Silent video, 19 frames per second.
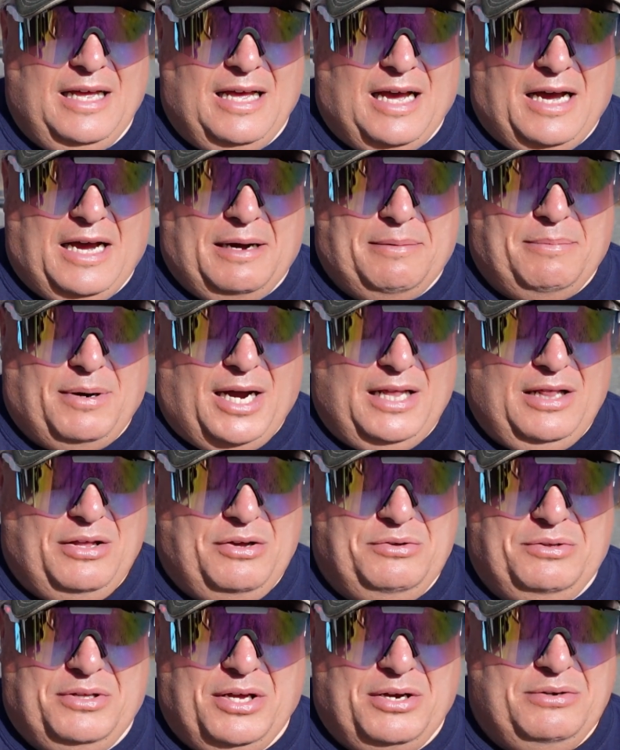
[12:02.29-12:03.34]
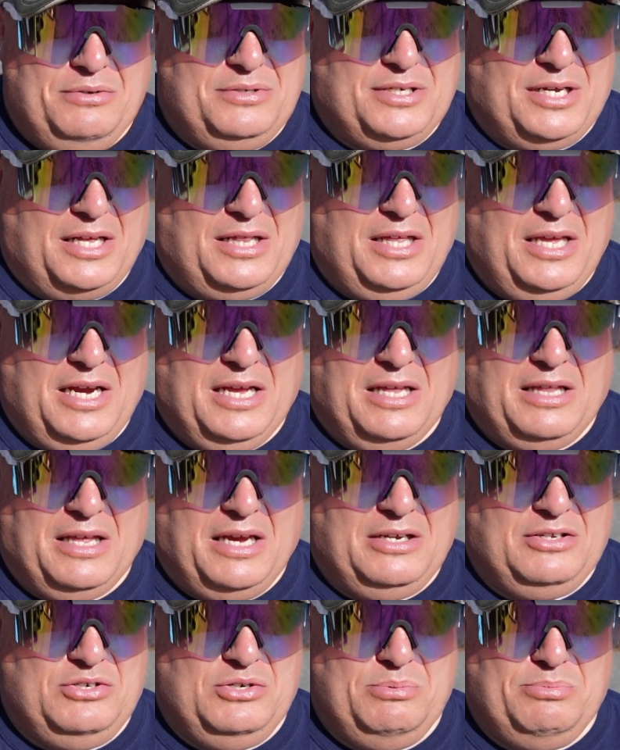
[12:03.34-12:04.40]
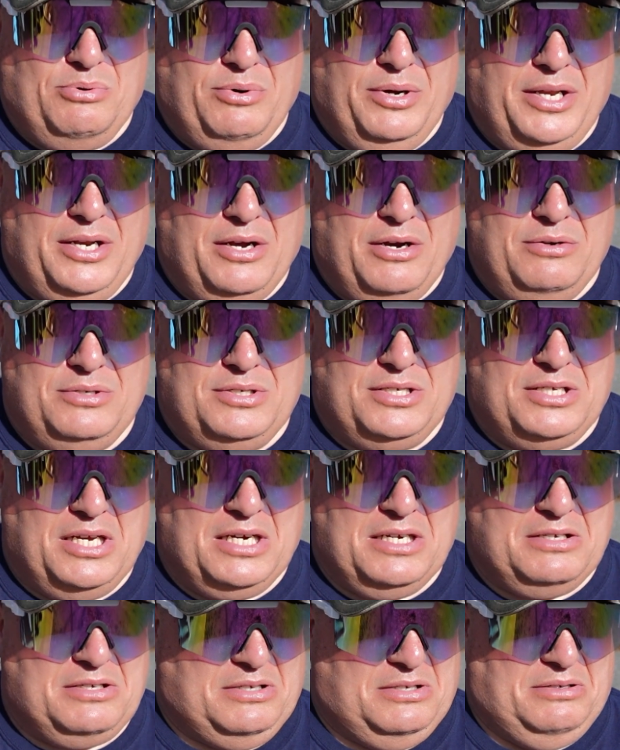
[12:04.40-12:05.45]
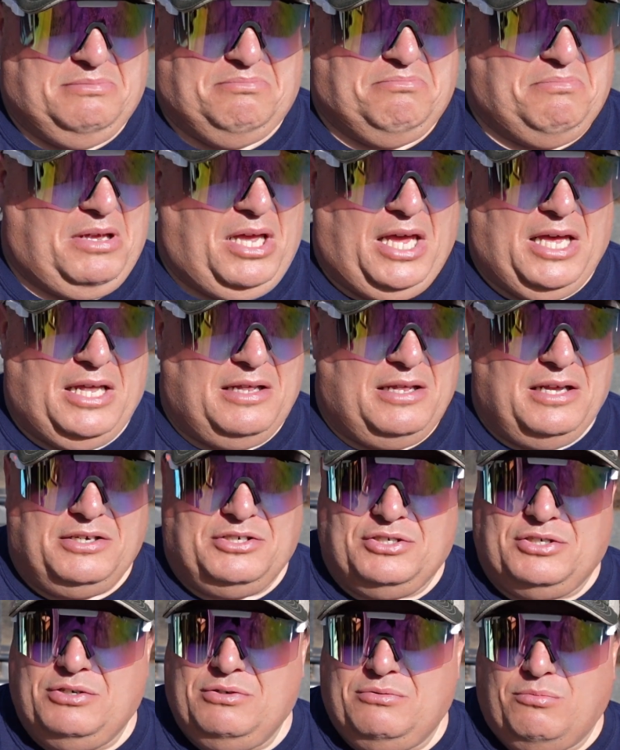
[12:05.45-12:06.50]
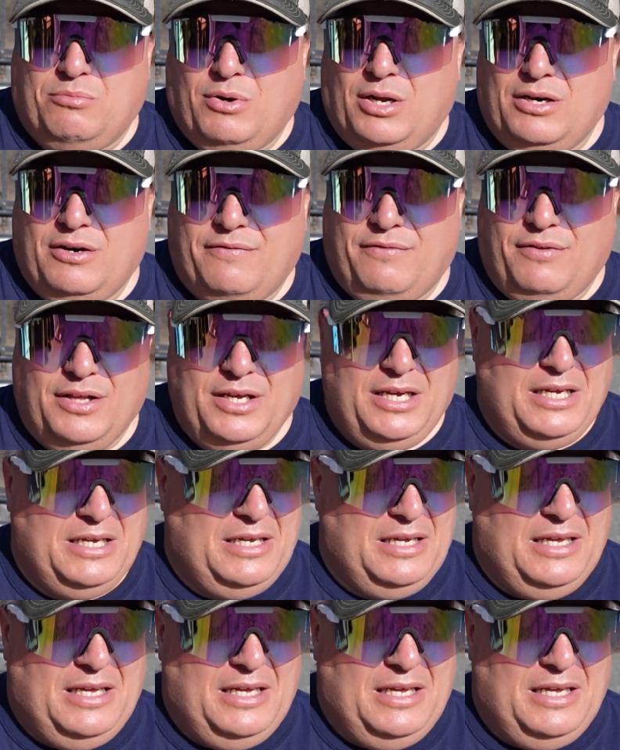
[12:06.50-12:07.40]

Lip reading: I load those, I think, at like 2.06, and they shoot wonderfully.